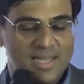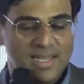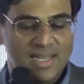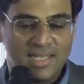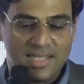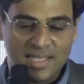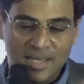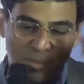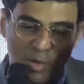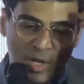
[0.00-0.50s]

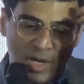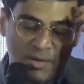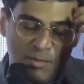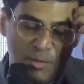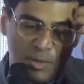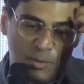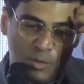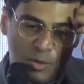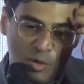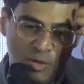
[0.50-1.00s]
just someone
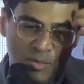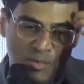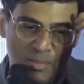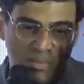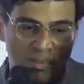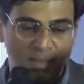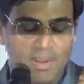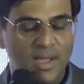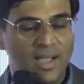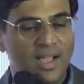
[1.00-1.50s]
with
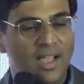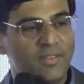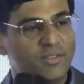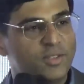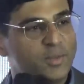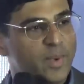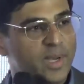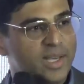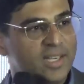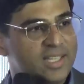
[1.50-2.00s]
whom I've
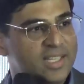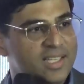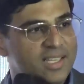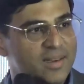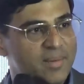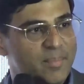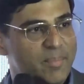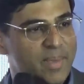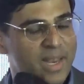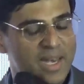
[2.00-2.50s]
spent
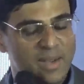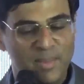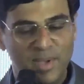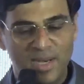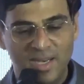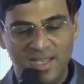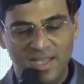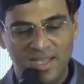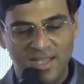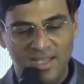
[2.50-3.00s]
many,
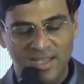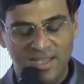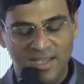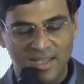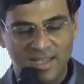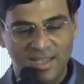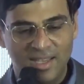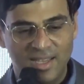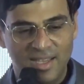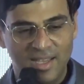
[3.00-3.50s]
many
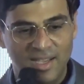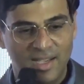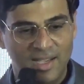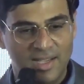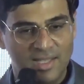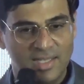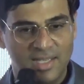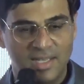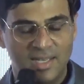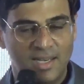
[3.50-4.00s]

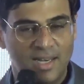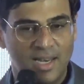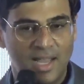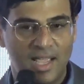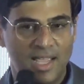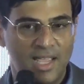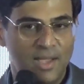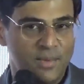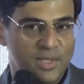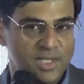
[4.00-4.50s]
years, and
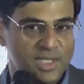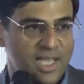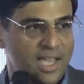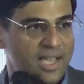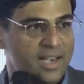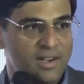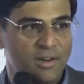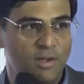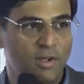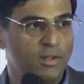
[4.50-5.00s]
he was
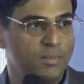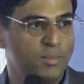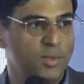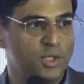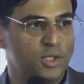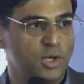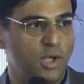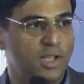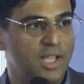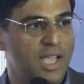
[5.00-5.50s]
there at all
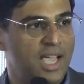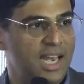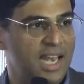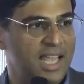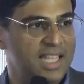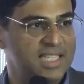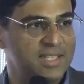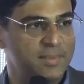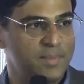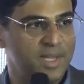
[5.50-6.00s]
the
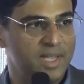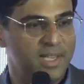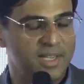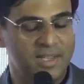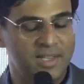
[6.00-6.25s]
highlights of my